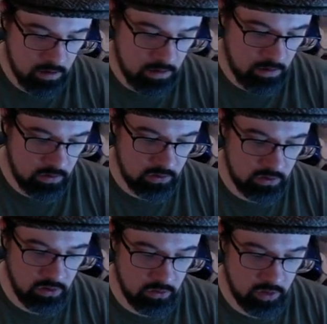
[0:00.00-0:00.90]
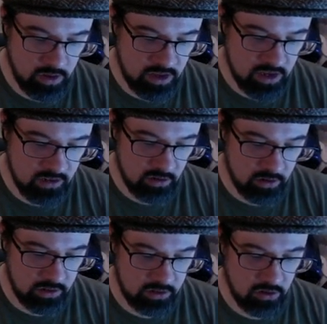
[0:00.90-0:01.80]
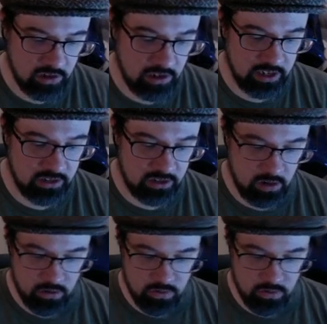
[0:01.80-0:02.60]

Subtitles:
so that when these are inserted like so,